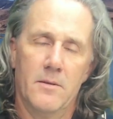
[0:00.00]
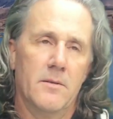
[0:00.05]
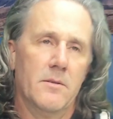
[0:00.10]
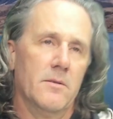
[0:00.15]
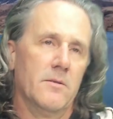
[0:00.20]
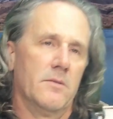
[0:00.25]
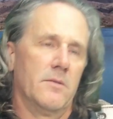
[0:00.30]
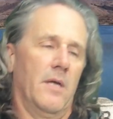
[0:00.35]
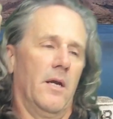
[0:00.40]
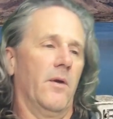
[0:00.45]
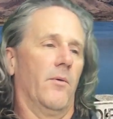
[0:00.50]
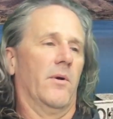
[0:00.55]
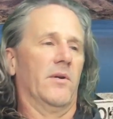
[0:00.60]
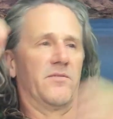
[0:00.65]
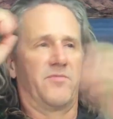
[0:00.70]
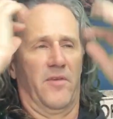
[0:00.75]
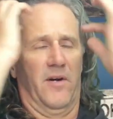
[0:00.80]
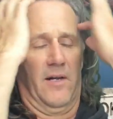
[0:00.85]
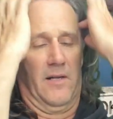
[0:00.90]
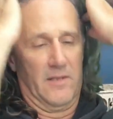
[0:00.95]
So anyways,
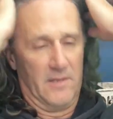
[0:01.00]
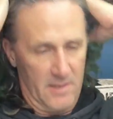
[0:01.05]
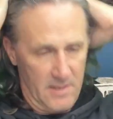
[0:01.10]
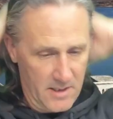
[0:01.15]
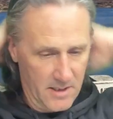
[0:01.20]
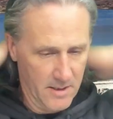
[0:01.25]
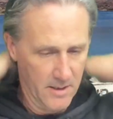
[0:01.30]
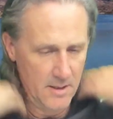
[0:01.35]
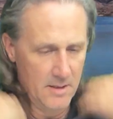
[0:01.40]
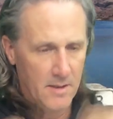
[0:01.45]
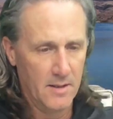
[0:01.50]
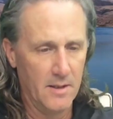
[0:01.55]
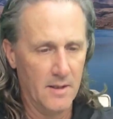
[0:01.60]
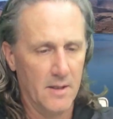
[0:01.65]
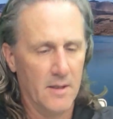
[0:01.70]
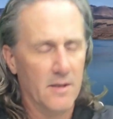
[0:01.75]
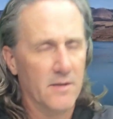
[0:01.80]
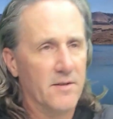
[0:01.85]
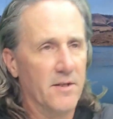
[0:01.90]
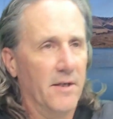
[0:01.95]
fellas,
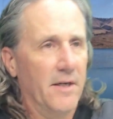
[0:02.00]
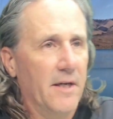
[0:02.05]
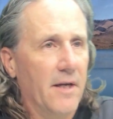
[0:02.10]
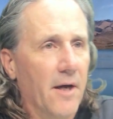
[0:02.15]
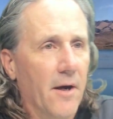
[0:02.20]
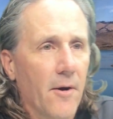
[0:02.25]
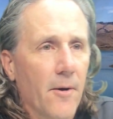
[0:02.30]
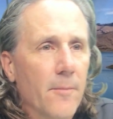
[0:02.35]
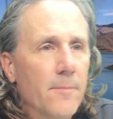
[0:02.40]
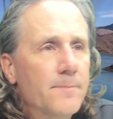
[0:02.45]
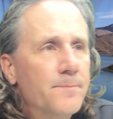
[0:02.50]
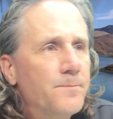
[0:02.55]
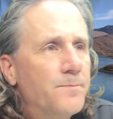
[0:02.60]
there you go.